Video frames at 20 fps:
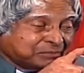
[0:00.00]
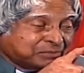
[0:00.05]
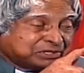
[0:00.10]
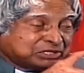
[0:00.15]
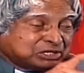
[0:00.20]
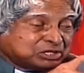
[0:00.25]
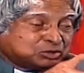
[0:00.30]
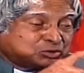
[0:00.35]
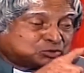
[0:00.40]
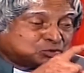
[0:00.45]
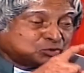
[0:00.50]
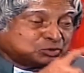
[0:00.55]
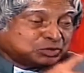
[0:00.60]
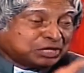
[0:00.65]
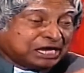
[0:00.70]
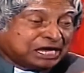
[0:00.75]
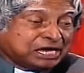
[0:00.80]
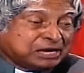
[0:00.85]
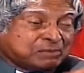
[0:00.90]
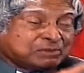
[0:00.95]
between 2
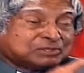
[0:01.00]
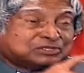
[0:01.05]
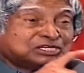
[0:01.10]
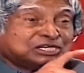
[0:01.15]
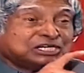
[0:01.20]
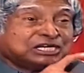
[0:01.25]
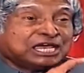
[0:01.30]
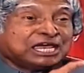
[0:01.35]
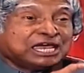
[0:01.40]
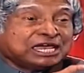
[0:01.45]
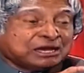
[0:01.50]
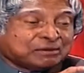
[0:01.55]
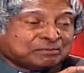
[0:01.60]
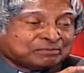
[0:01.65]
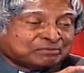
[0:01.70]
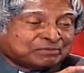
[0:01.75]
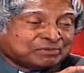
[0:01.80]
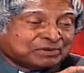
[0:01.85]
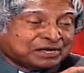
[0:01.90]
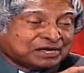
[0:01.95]
a.m. and 3
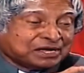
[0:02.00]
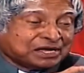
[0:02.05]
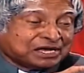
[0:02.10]
a.m.